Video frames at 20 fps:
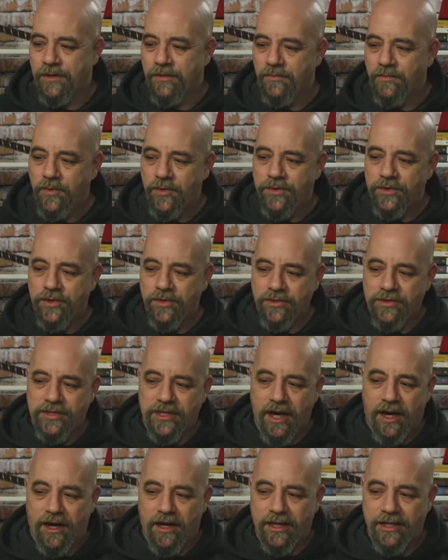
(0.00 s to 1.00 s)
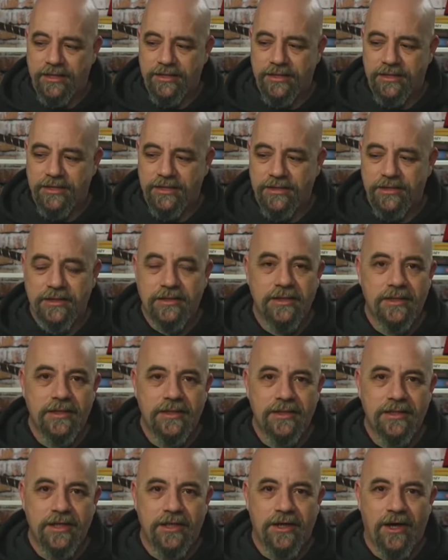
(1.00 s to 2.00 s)
We're the good guys,
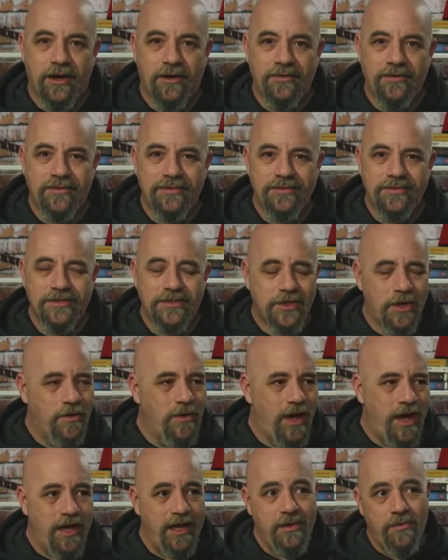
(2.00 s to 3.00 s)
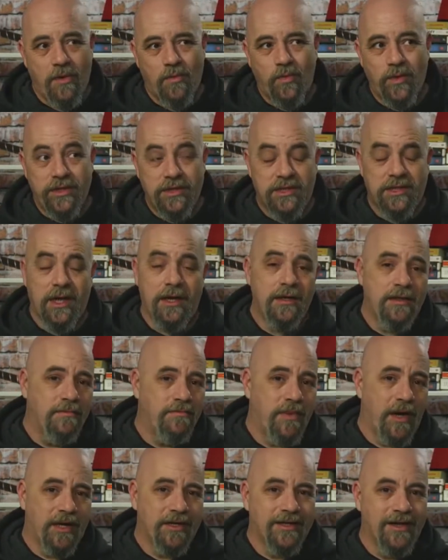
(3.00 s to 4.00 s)
you know? So anyone we say are the
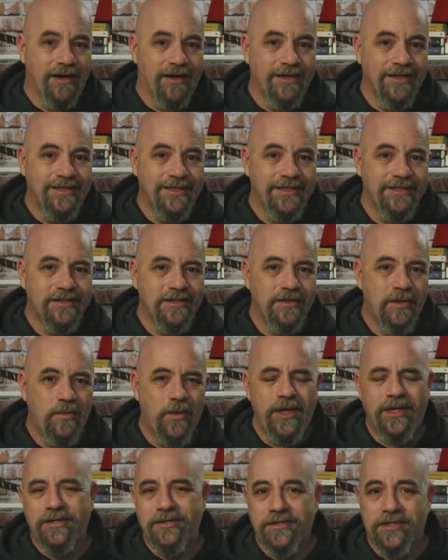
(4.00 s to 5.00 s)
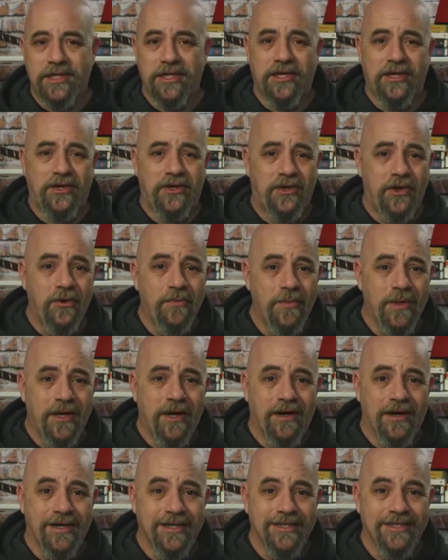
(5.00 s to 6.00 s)
bad guys, we can
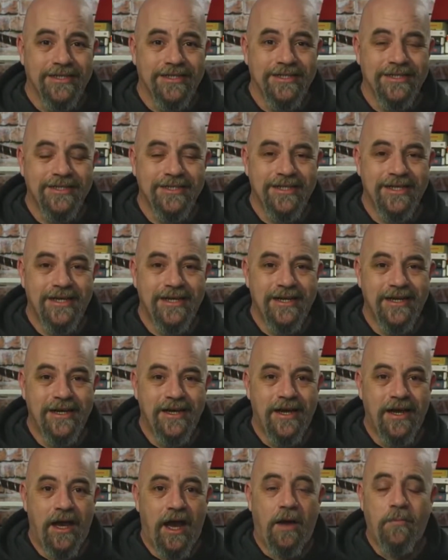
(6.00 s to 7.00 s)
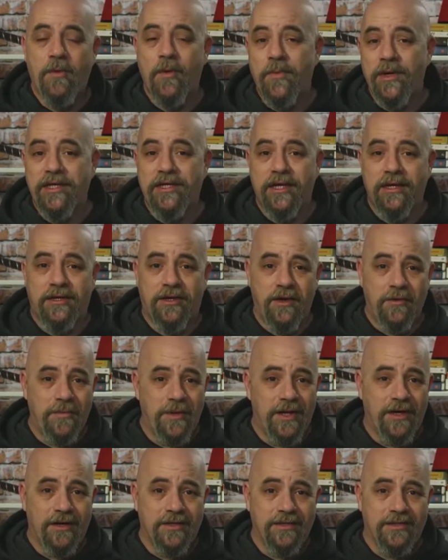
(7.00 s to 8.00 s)
dehumanize. And when we
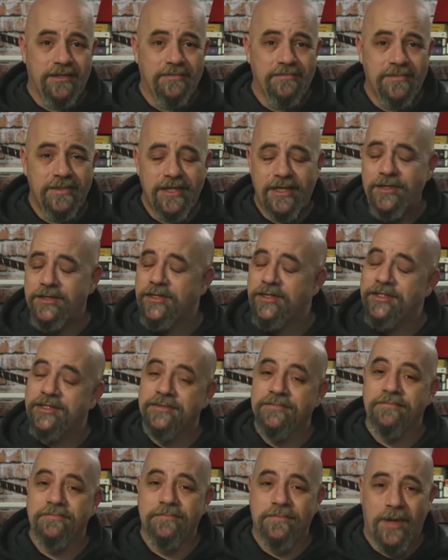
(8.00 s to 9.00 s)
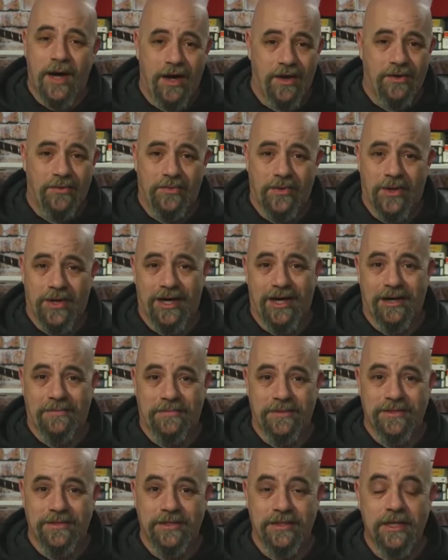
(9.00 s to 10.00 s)
dehumanize them, it doesn't matter what
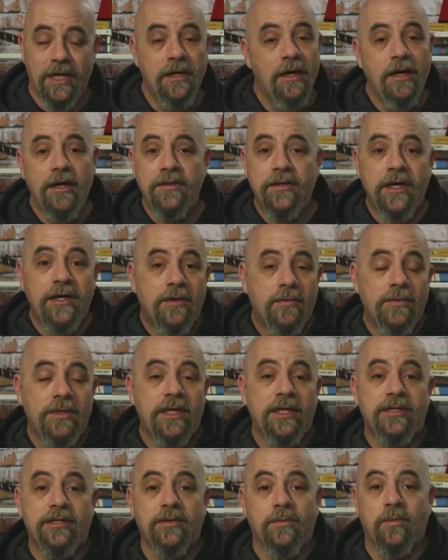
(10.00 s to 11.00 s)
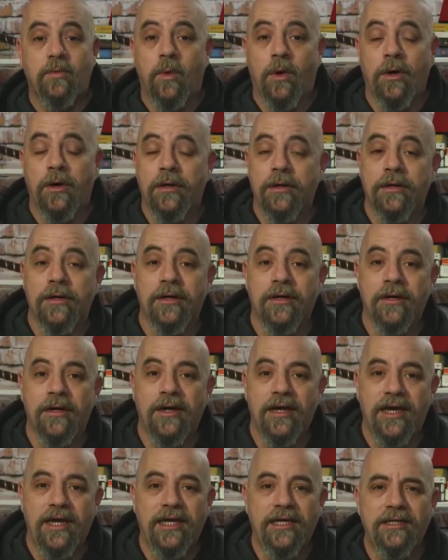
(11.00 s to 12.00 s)
happens. They don't need to work,
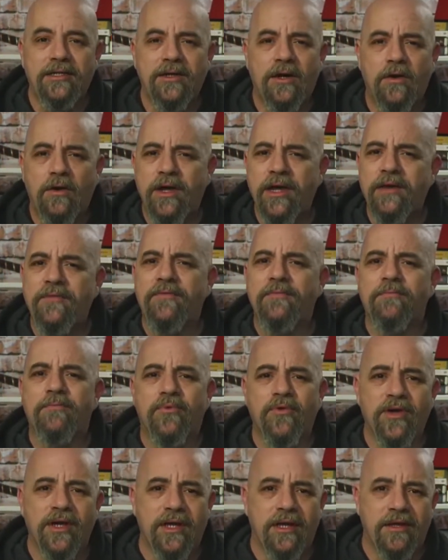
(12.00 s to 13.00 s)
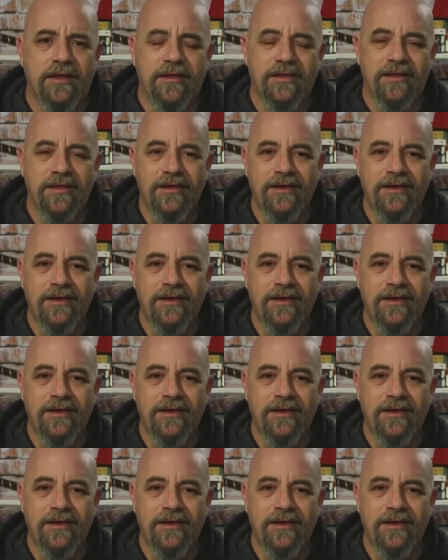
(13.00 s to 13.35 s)
eat, or even breathe.